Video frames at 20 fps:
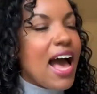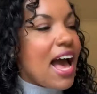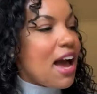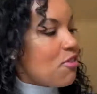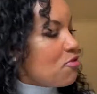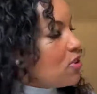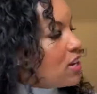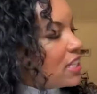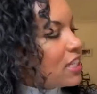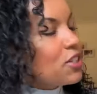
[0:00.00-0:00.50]
I
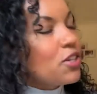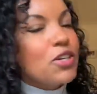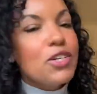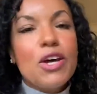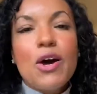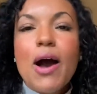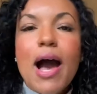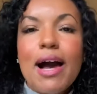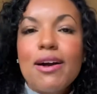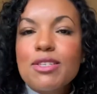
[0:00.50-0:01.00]
really don't
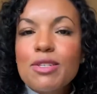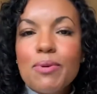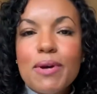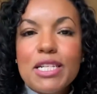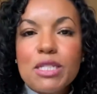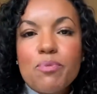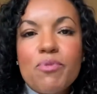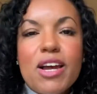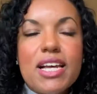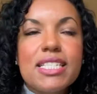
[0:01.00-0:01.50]
know how to
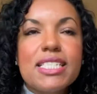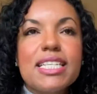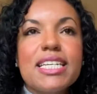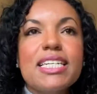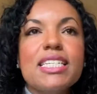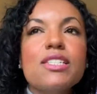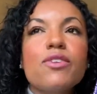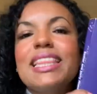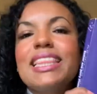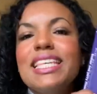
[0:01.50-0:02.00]
express
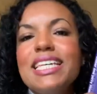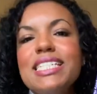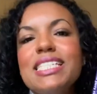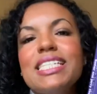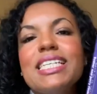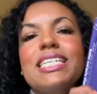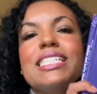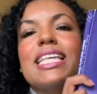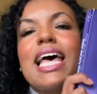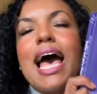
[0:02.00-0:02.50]
this. This
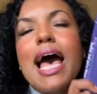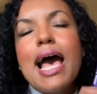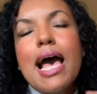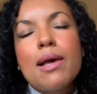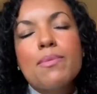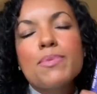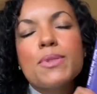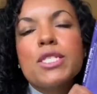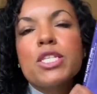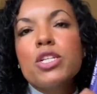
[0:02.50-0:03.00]
is
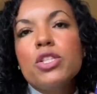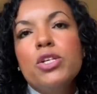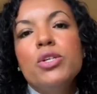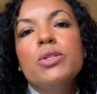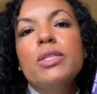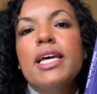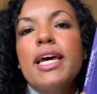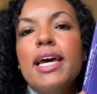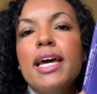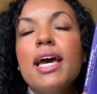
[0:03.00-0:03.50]

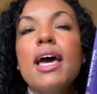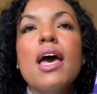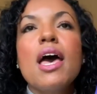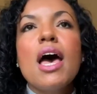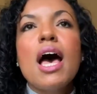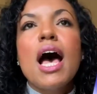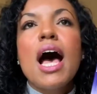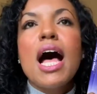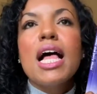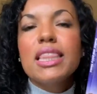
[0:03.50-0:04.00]
absolutely
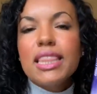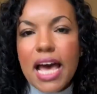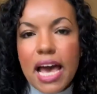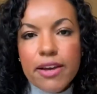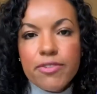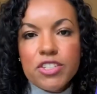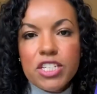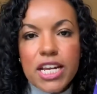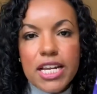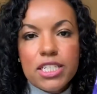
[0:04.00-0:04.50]
a
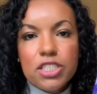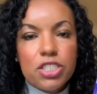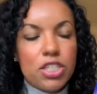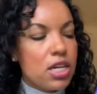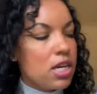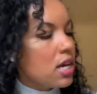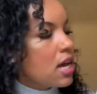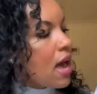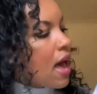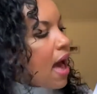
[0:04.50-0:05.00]
life
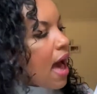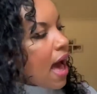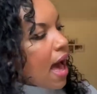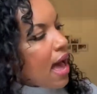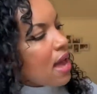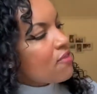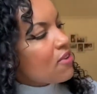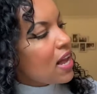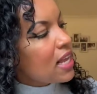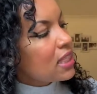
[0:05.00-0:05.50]
changer.
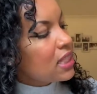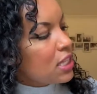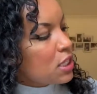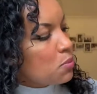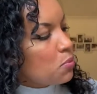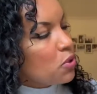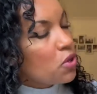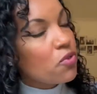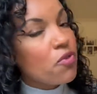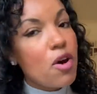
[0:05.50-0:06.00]
I've had this
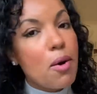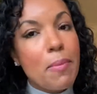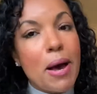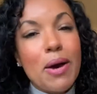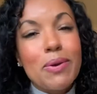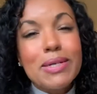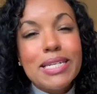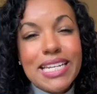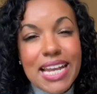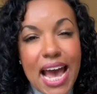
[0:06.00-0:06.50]
book for
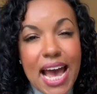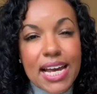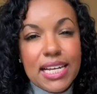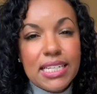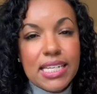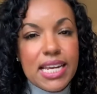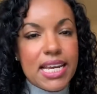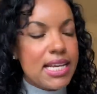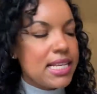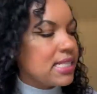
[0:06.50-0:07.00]
about
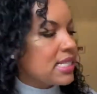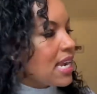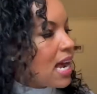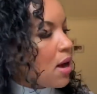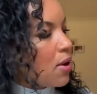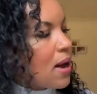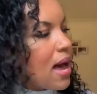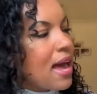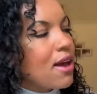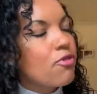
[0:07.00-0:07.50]
9 years
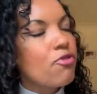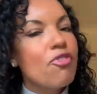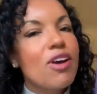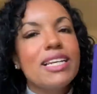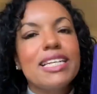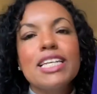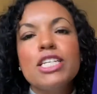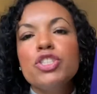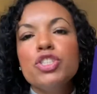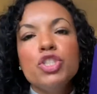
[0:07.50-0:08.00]
now. I've
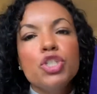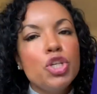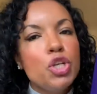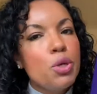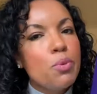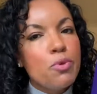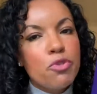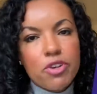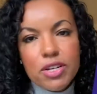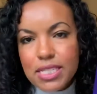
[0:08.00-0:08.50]
read it
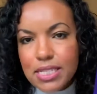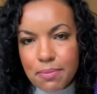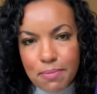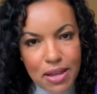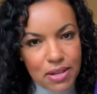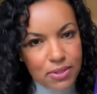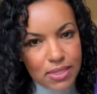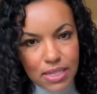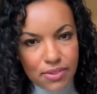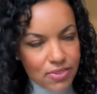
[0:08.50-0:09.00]
numerous
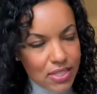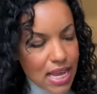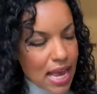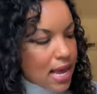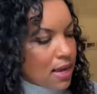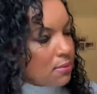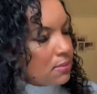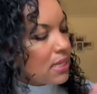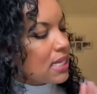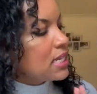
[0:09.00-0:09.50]
amounts of
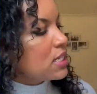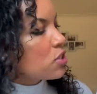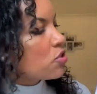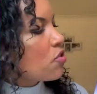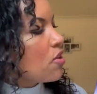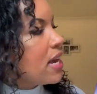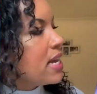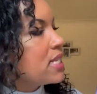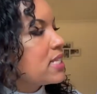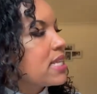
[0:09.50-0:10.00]
times. It is
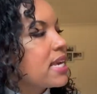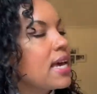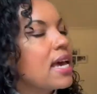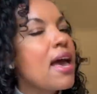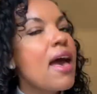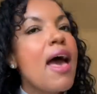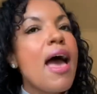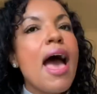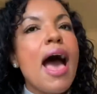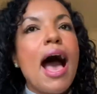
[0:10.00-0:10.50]
crazy.
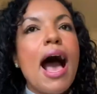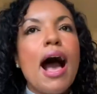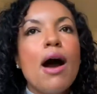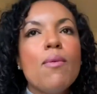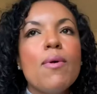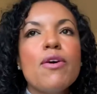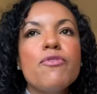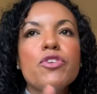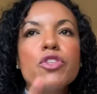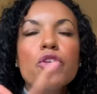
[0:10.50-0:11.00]

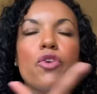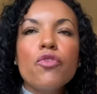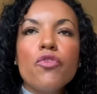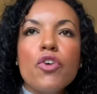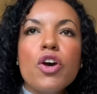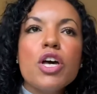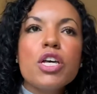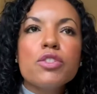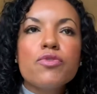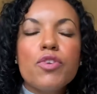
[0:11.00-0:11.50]
However, the
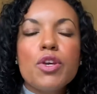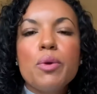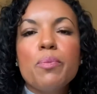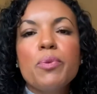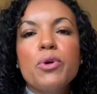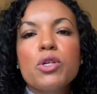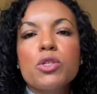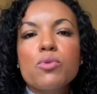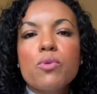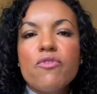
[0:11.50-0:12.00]
first few
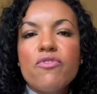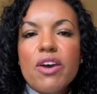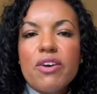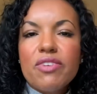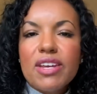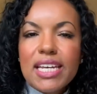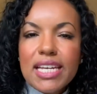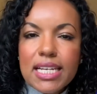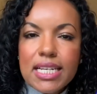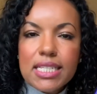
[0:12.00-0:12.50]
books were
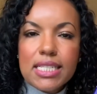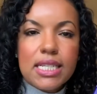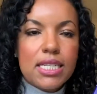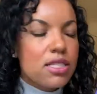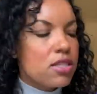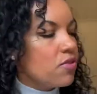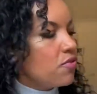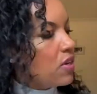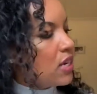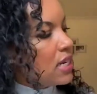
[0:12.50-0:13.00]
very easy
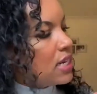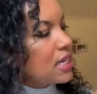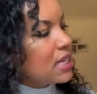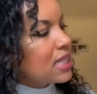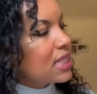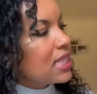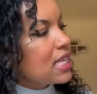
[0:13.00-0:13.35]
to read.